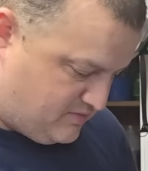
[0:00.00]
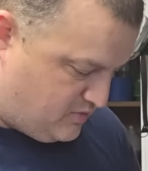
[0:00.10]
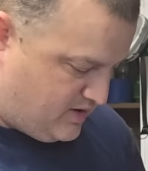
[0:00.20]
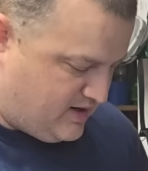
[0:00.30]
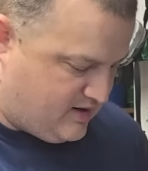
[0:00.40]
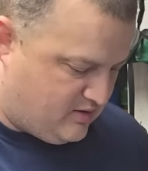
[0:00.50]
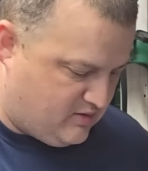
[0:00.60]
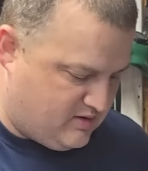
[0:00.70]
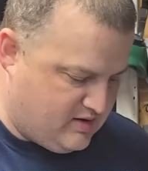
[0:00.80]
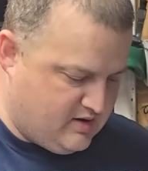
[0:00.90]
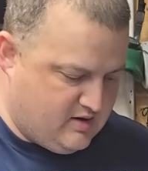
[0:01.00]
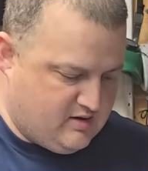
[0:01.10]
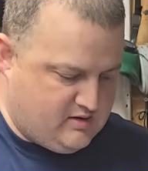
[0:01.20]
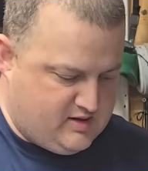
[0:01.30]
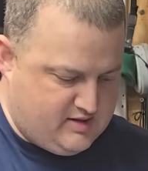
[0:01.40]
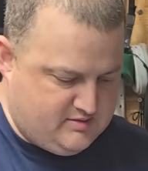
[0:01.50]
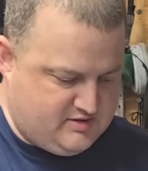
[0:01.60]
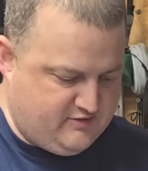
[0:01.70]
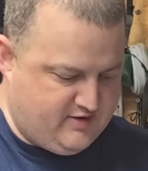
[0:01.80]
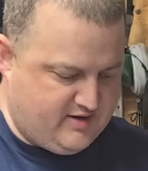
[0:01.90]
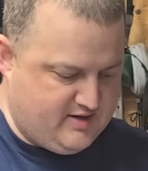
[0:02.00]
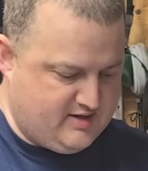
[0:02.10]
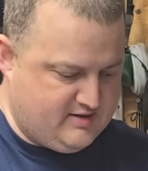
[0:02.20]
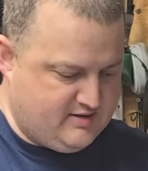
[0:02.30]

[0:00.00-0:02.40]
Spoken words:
Wow. Alright, let's see if I can get